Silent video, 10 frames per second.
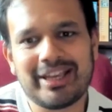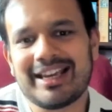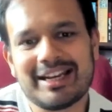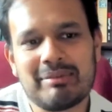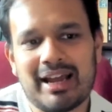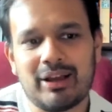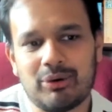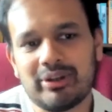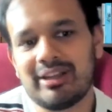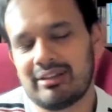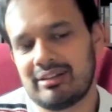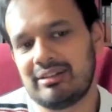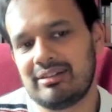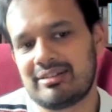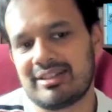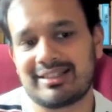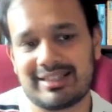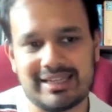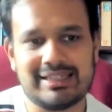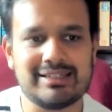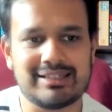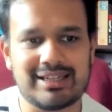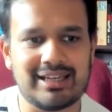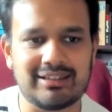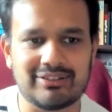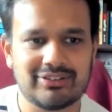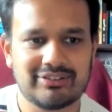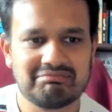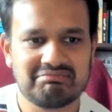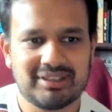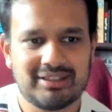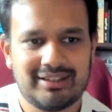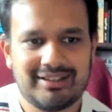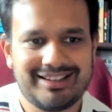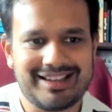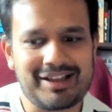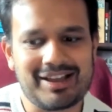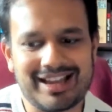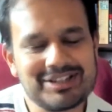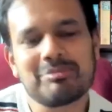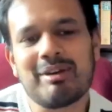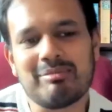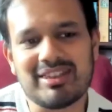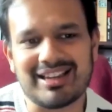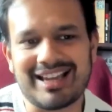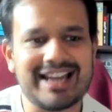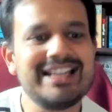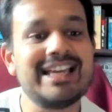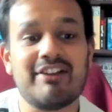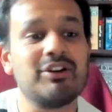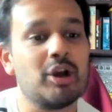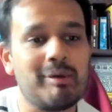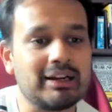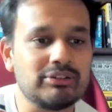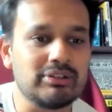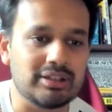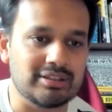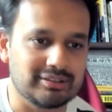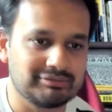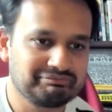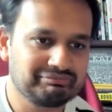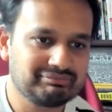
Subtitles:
Looking at him now, looking at the success he's attained, it does make me think: can he ever go back to theatre?